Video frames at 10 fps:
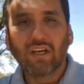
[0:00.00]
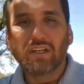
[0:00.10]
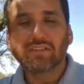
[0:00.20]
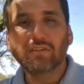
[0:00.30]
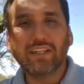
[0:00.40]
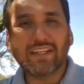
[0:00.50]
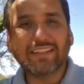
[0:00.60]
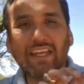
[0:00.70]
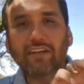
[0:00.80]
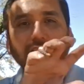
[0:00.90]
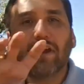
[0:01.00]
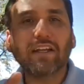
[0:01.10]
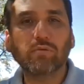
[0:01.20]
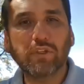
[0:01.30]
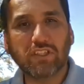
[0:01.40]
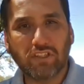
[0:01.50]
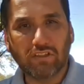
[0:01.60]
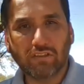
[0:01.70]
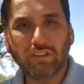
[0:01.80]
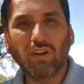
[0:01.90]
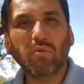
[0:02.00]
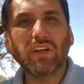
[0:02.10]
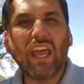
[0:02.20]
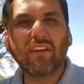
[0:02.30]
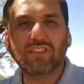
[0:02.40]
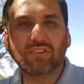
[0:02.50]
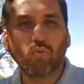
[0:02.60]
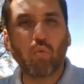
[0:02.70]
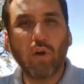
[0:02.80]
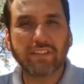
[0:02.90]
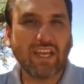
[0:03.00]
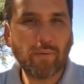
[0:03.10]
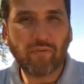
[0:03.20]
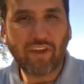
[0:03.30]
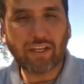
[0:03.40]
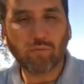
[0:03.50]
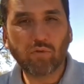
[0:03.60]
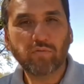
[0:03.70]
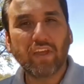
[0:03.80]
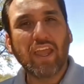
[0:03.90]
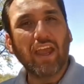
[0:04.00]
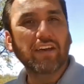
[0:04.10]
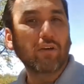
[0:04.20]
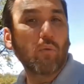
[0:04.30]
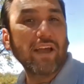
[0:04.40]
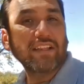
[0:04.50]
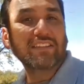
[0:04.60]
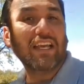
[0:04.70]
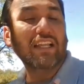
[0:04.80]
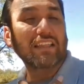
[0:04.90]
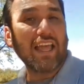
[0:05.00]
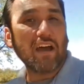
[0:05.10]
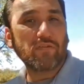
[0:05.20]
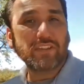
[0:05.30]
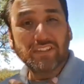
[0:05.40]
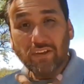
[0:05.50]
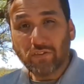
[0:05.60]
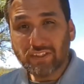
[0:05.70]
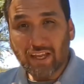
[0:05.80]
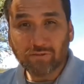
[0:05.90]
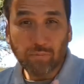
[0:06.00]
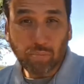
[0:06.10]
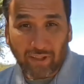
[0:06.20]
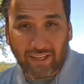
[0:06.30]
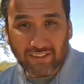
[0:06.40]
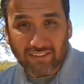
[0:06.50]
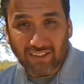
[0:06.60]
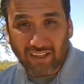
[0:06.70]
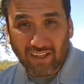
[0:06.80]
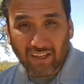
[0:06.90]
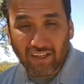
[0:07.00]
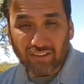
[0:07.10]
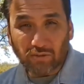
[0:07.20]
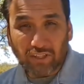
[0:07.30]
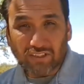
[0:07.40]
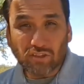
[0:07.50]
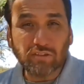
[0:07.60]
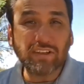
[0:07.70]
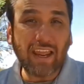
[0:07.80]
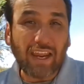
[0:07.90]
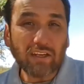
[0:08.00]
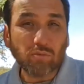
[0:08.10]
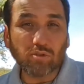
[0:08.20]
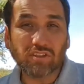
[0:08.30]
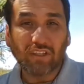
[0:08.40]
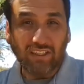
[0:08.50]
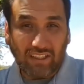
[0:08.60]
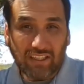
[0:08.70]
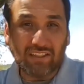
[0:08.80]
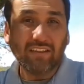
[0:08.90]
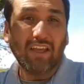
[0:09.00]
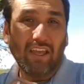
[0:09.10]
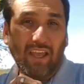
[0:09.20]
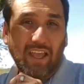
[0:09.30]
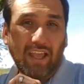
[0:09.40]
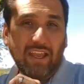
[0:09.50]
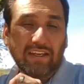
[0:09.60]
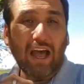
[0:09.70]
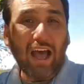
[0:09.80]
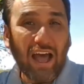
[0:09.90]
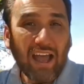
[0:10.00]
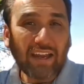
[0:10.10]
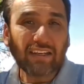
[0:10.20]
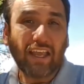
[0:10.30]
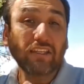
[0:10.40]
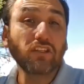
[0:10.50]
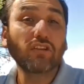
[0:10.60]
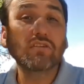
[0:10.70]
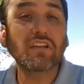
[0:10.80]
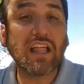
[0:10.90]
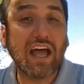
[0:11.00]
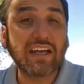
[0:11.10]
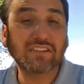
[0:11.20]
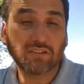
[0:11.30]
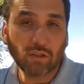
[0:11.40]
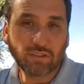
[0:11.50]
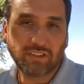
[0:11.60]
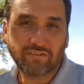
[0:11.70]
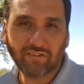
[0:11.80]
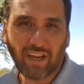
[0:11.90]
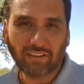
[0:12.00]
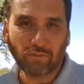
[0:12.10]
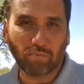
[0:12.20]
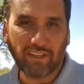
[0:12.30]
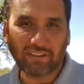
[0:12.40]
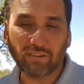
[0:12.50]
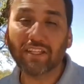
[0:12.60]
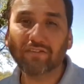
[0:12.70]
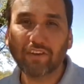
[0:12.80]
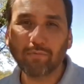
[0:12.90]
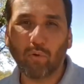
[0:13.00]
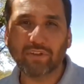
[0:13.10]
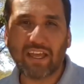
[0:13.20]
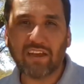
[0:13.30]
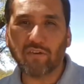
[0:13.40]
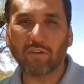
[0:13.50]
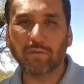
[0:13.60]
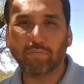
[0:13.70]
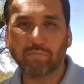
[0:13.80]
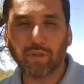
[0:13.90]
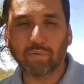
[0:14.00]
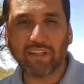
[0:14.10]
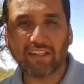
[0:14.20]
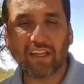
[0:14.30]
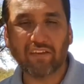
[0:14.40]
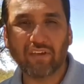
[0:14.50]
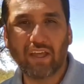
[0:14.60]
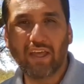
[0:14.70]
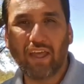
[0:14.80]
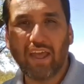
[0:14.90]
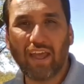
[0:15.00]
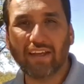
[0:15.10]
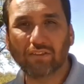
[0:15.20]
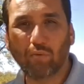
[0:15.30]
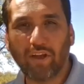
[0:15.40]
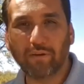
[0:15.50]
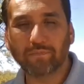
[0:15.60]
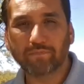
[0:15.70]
so they can interact with each other. You don't want to have just one type of animal. And our wetlands allow for different types of plants so that certain animals eat and hide and utilize those different types of plants. So that's very important to have the, the plant life as well.